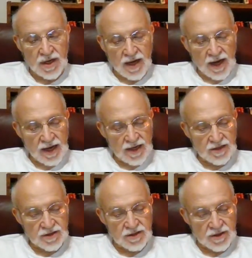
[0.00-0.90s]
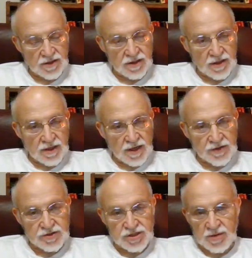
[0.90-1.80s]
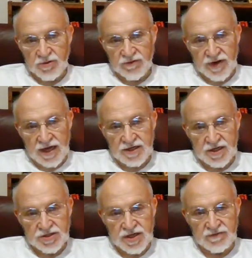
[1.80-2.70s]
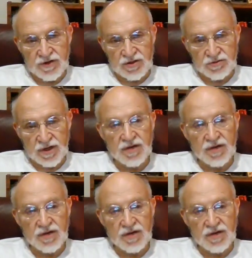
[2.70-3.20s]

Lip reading: And in the summer of 1973,